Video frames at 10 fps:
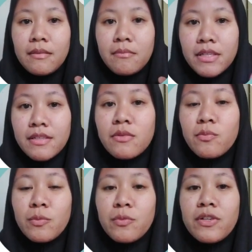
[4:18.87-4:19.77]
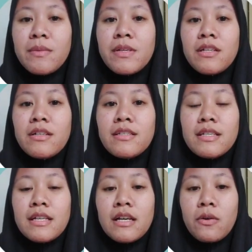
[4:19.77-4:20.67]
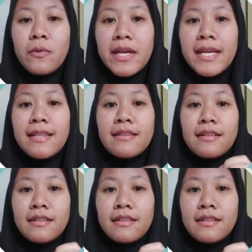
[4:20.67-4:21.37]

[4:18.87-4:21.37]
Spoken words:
business properly, because when